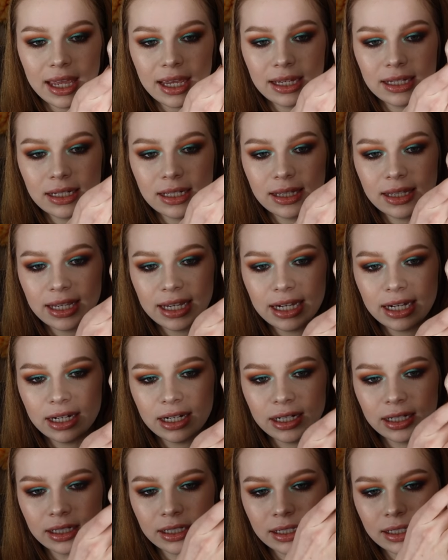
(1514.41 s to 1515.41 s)
And
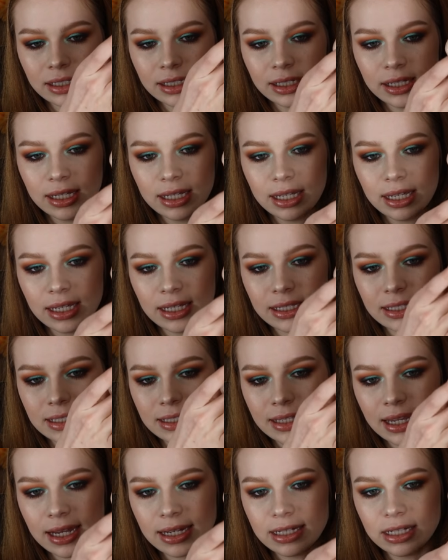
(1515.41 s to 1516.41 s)
there is
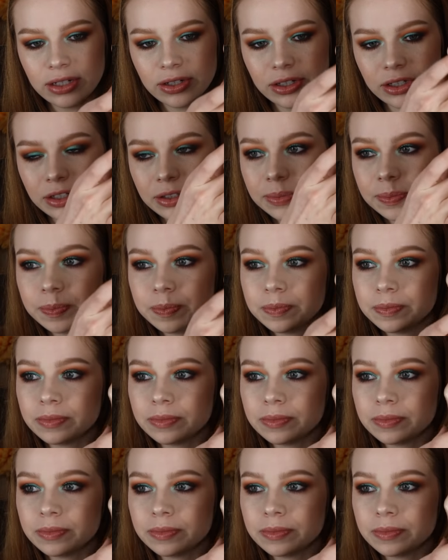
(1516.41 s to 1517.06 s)
sidereal.